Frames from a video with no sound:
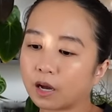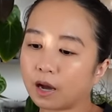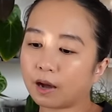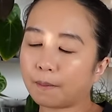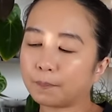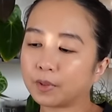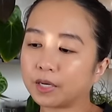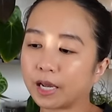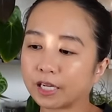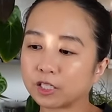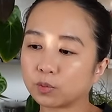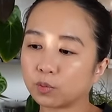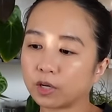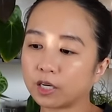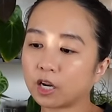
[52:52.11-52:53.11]
Um, the
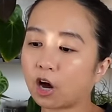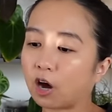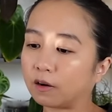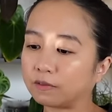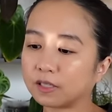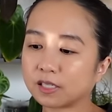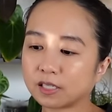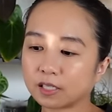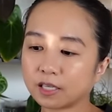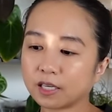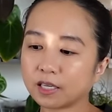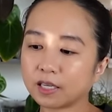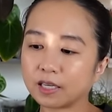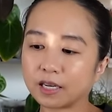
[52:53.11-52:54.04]
next one, obviously,